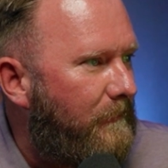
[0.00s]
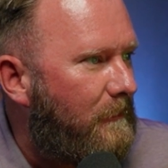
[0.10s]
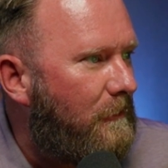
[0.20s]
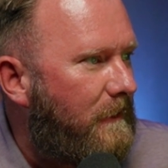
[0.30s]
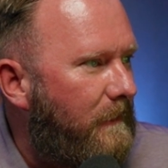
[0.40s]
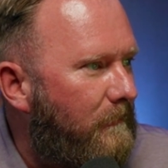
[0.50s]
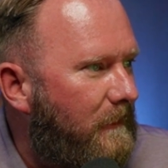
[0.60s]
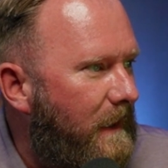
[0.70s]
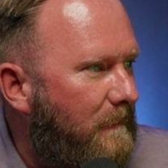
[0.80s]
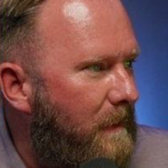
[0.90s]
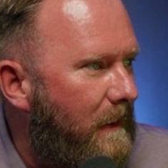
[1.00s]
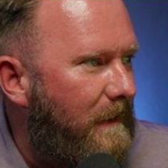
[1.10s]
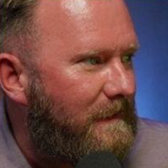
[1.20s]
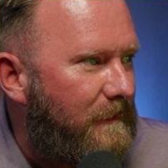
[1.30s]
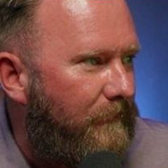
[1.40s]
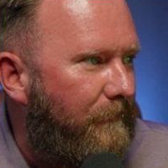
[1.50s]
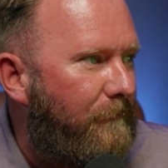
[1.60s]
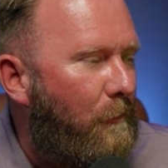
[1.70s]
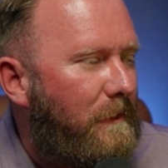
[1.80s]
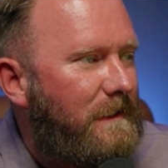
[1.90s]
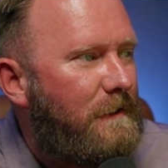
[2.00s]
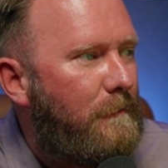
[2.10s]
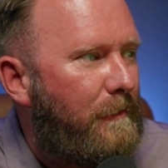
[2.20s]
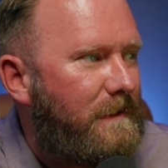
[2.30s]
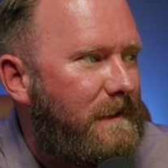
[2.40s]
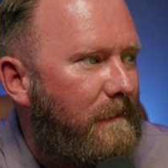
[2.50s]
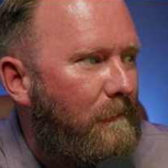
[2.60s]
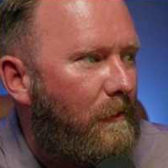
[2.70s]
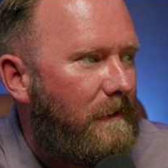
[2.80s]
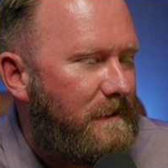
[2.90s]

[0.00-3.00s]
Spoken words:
Look at Lake Mary's, 42% more.